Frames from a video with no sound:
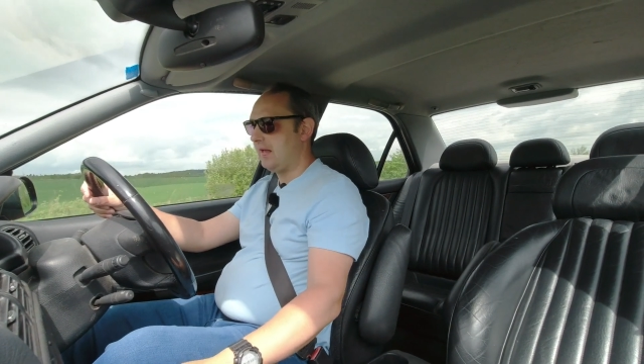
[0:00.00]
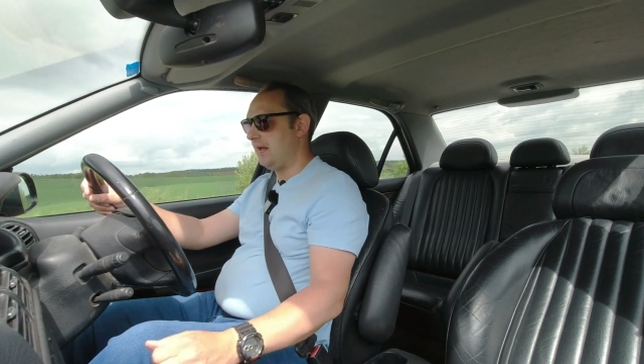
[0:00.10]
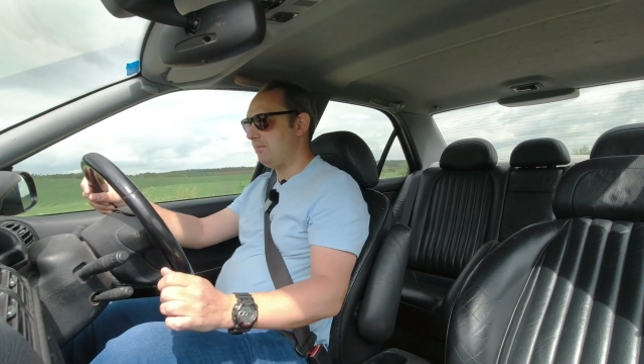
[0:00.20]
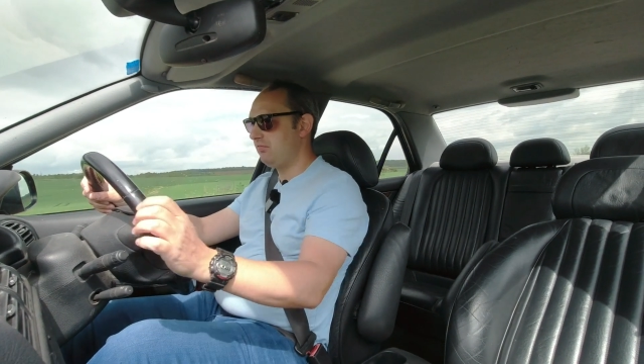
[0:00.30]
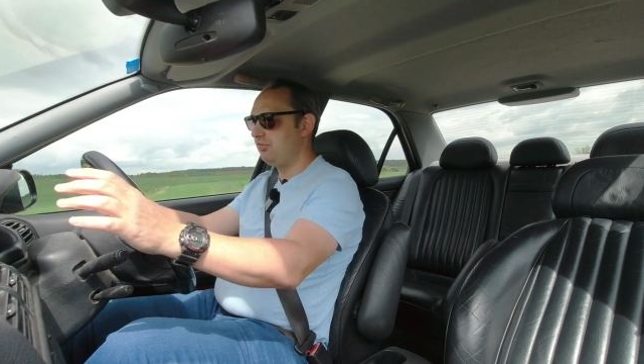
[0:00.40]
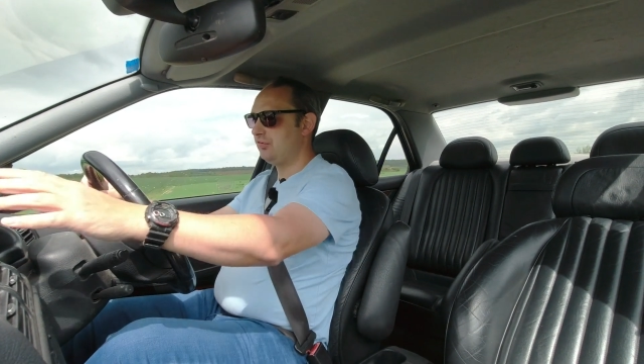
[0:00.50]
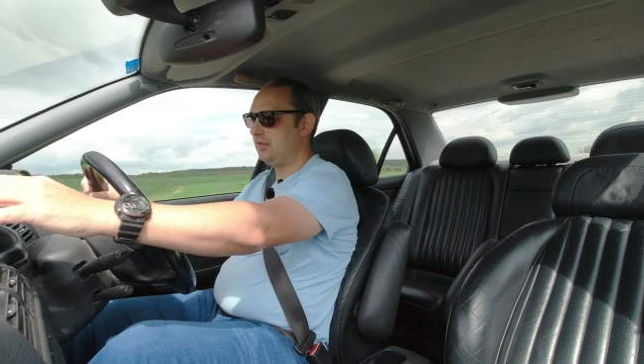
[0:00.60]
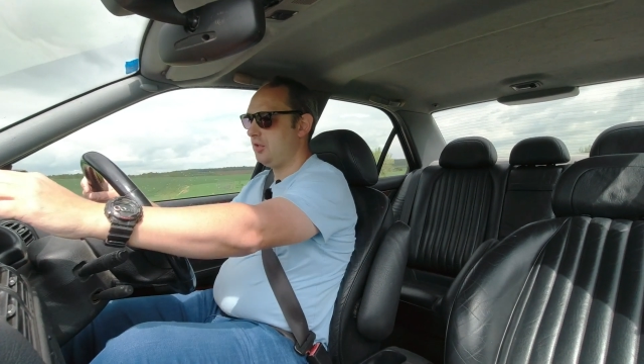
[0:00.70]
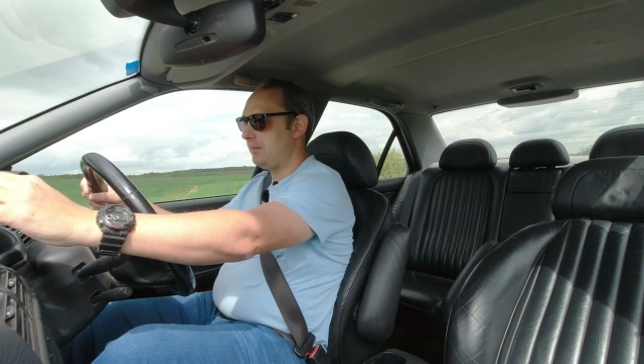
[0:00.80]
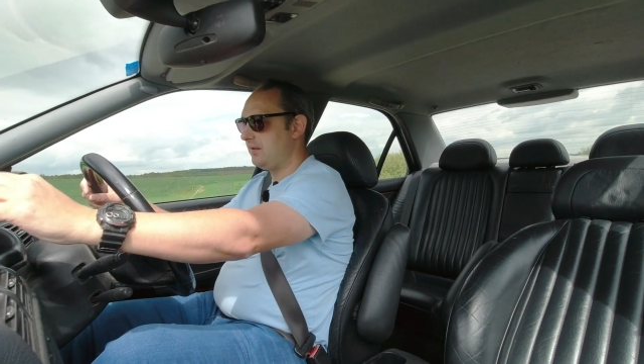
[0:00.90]
There is a
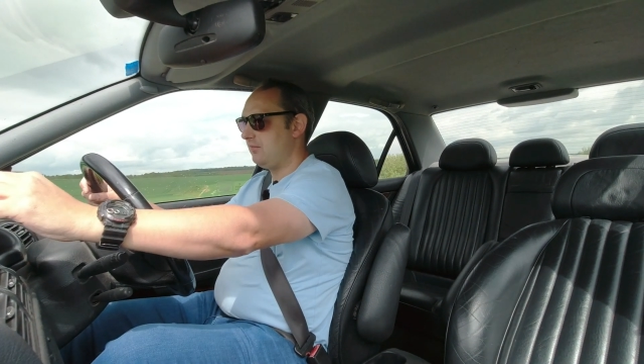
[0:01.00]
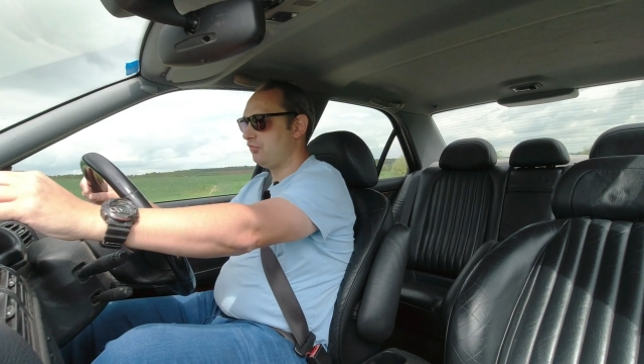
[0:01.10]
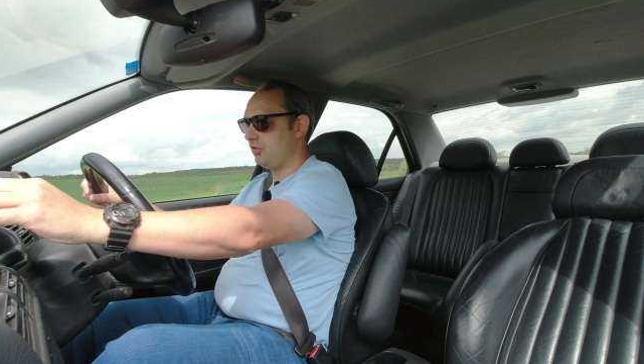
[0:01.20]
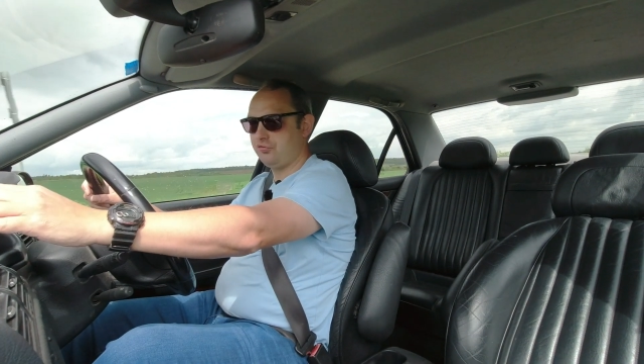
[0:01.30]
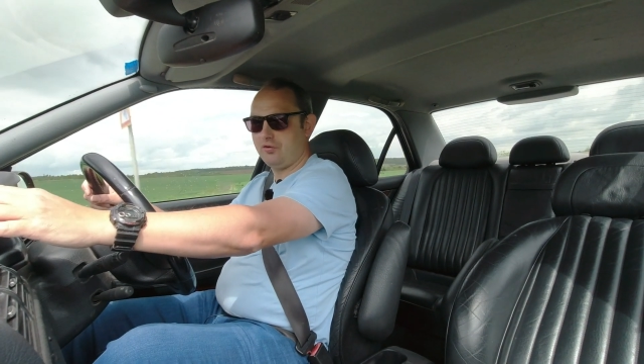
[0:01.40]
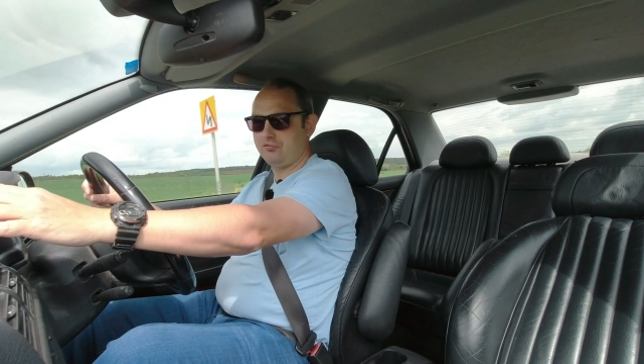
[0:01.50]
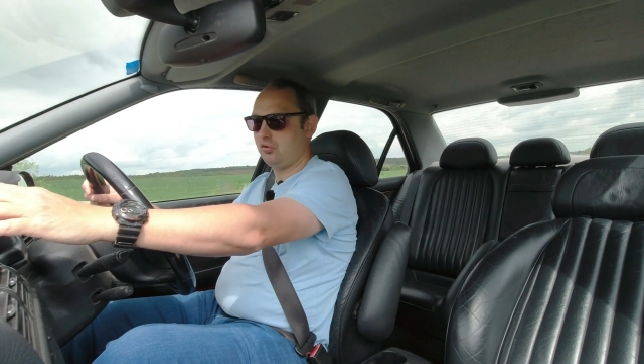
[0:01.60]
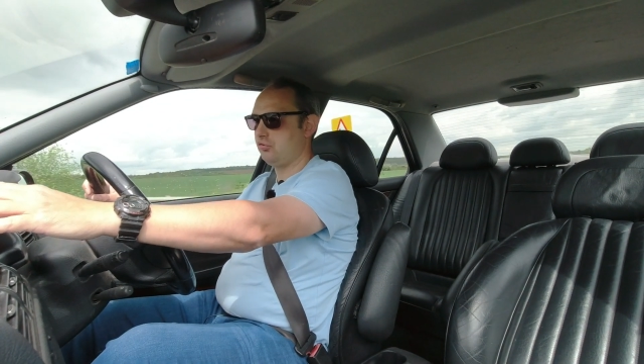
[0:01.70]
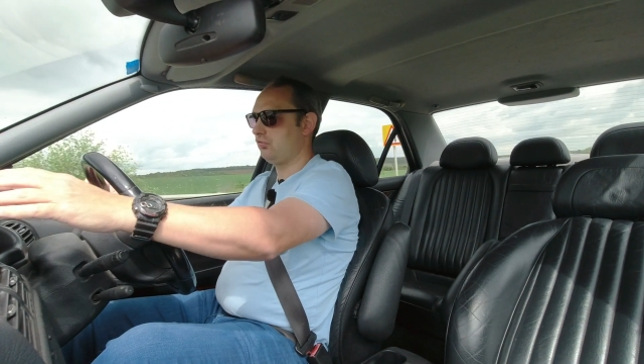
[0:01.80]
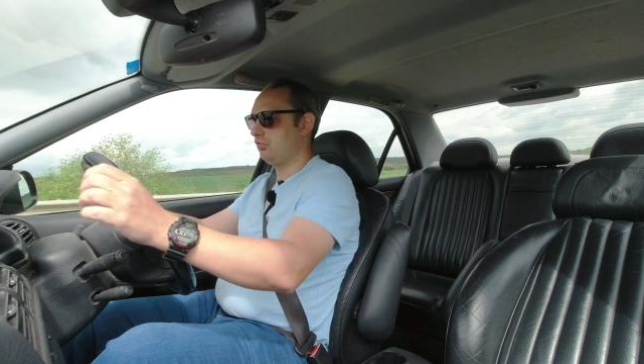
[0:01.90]
little bit of sort of soft
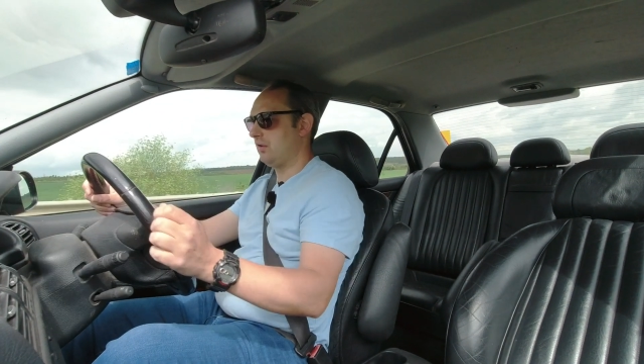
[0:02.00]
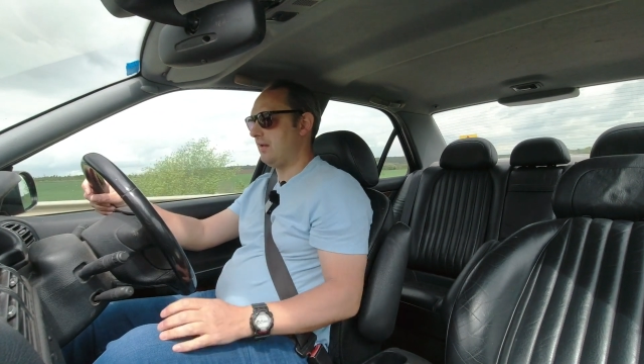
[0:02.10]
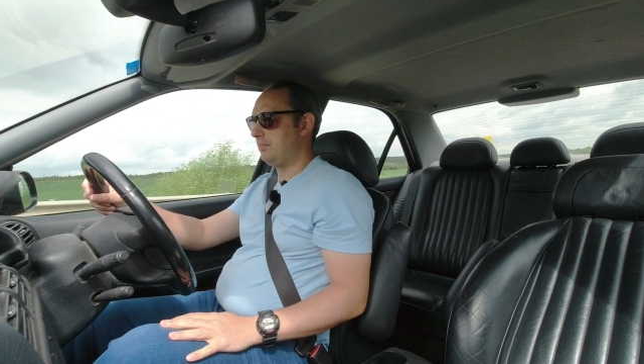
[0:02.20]
touch